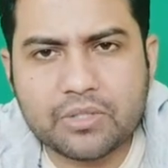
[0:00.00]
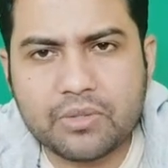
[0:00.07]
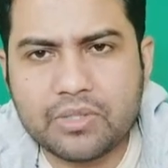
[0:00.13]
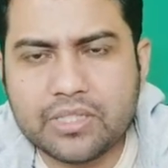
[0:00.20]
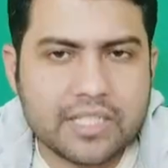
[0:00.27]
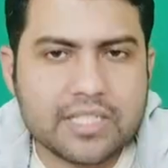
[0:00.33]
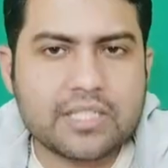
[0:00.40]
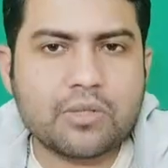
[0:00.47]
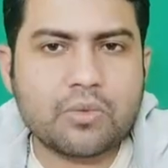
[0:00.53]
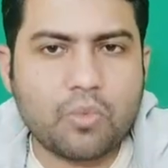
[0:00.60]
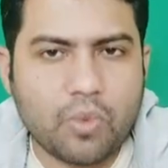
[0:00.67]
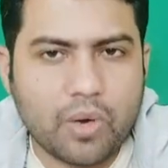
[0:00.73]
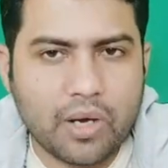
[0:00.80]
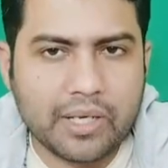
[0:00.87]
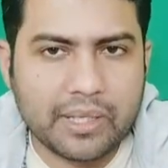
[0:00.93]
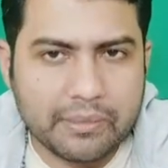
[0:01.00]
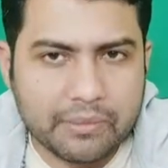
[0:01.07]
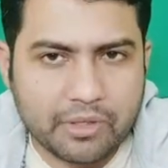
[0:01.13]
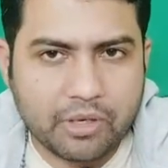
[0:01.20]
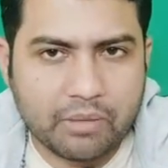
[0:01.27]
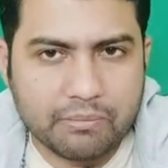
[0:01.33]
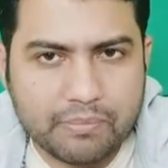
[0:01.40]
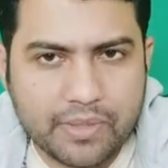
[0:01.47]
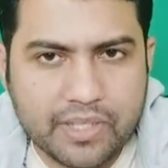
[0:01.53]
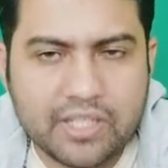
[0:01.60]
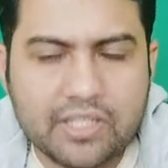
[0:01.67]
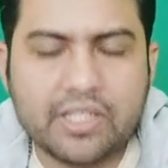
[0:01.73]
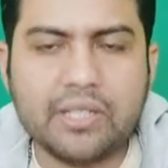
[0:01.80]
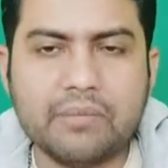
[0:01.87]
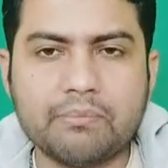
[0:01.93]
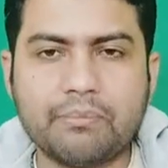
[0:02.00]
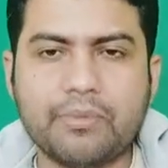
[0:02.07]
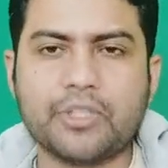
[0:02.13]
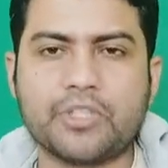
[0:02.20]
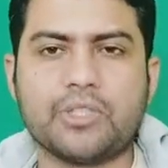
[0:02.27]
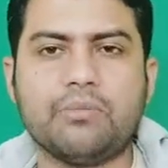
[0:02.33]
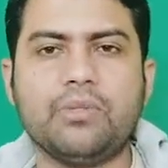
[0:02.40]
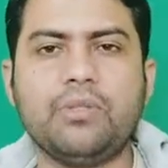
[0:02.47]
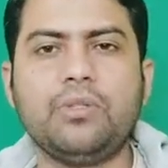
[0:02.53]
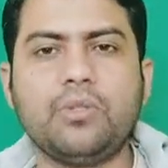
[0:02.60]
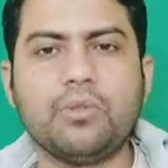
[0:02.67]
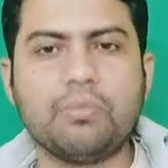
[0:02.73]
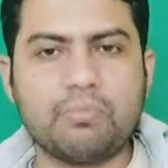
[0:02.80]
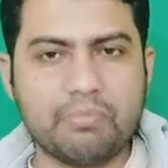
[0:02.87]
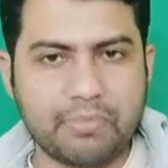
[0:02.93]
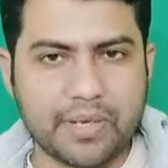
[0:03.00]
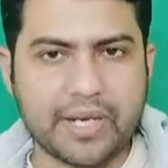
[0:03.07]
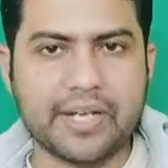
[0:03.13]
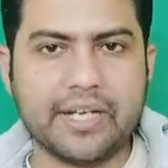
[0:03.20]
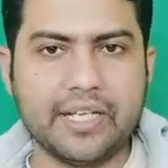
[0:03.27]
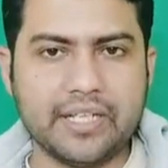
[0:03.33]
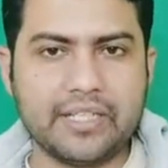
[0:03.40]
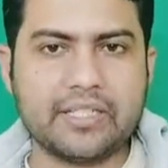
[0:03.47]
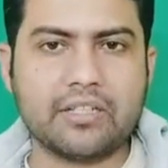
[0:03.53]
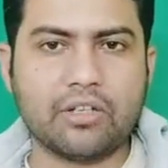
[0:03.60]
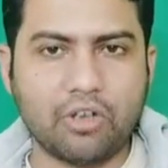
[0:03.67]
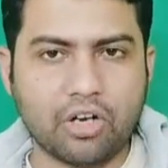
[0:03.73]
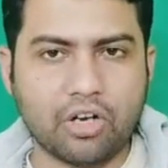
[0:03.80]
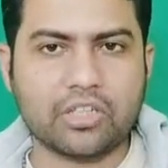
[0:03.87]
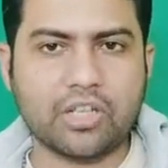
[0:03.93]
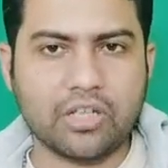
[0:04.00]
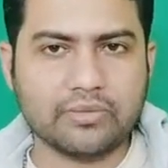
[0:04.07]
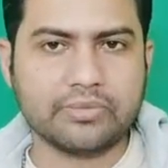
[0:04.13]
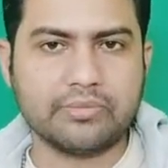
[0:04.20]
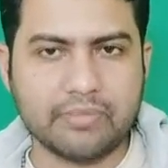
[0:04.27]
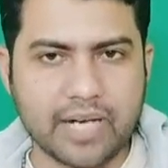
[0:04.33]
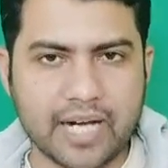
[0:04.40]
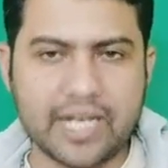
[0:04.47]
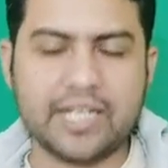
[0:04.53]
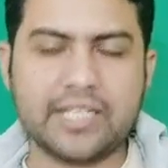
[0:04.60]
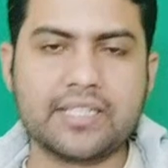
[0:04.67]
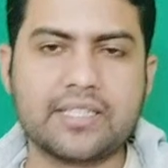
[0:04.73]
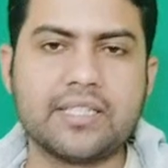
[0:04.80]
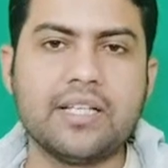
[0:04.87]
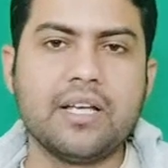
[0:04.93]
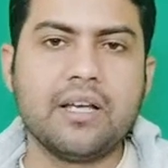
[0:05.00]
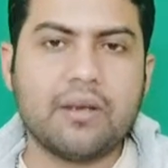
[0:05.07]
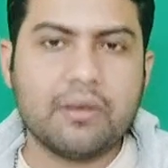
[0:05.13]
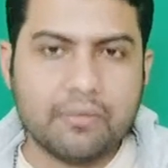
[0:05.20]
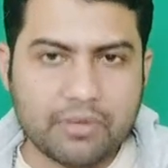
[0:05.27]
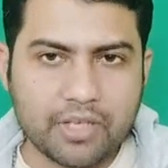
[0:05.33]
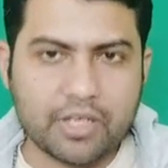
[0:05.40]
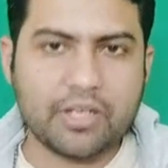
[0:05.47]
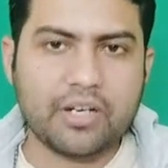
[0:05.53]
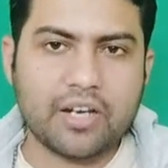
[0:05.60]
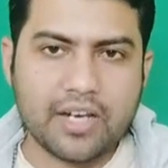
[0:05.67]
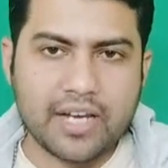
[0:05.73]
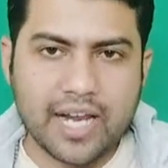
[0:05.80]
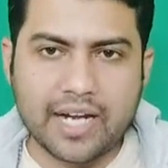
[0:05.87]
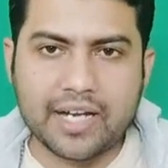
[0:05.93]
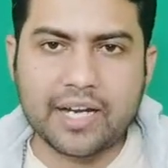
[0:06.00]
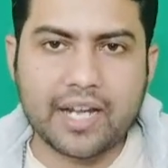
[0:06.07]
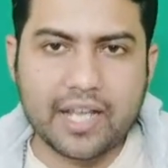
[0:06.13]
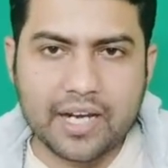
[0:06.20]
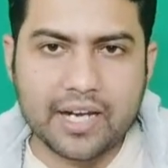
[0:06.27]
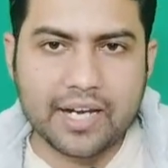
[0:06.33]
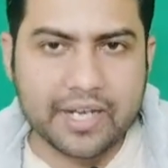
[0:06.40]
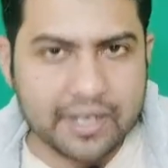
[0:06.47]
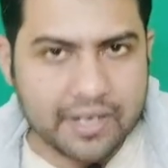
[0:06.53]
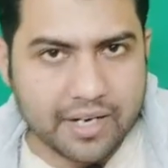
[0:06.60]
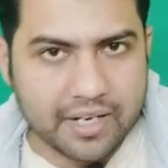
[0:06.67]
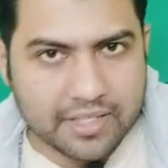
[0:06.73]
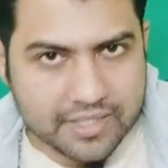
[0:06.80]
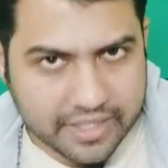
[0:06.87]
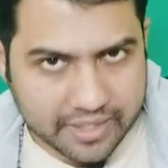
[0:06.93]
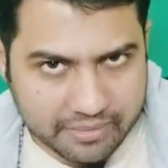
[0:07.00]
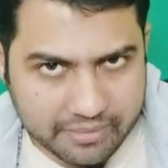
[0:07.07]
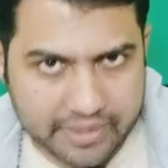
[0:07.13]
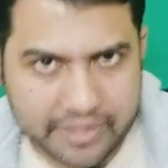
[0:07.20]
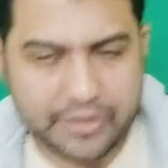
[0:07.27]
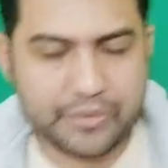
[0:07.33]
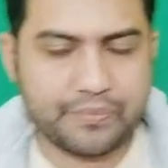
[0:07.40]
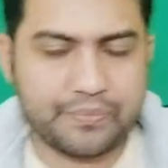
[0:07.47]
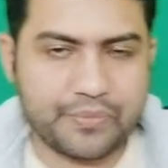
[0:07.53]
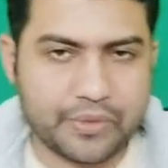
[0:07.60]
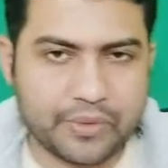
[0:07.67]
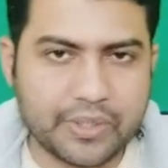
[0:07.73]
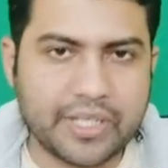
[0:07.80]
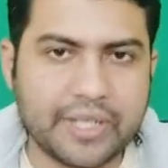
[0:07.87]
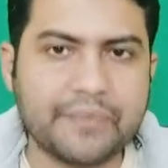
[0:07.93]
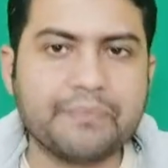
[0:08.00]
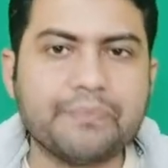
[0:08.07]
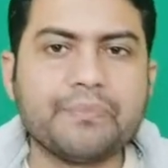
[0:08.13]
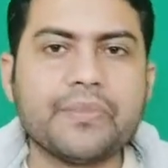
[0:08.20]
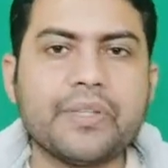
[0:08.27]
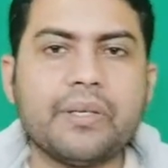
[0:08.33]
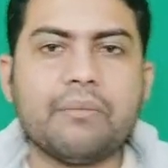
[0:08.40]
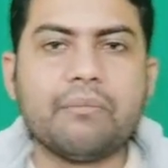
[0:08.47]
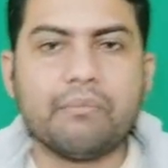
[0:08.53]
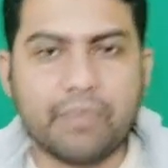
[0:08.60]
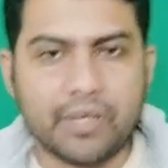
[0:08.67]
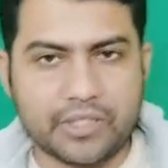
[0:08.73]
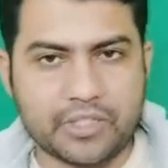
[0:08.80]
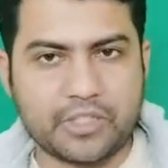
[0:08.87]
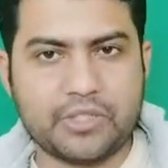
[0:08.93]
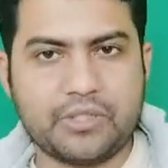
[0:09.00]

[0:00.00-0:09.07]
is completely impossible to predict cutoff marks for lateral entry segment. Okay, but